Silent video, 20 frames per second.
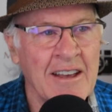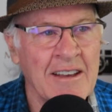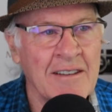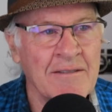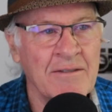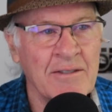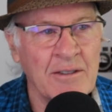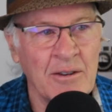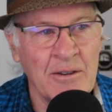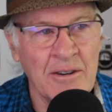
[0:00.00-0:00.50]

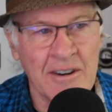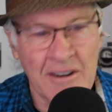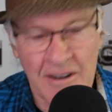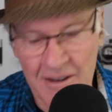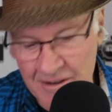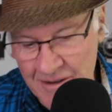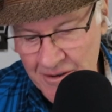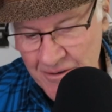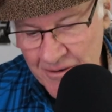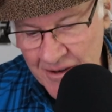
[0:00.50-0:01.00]
and
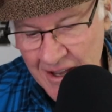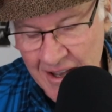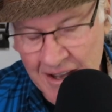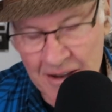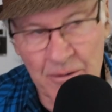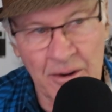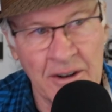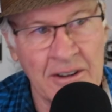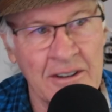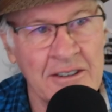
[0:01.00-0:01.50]
Florida.
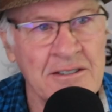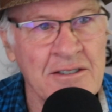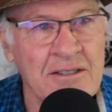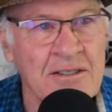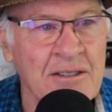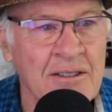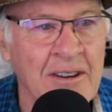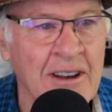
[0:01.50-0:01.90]
Okay, well, listen, you guys.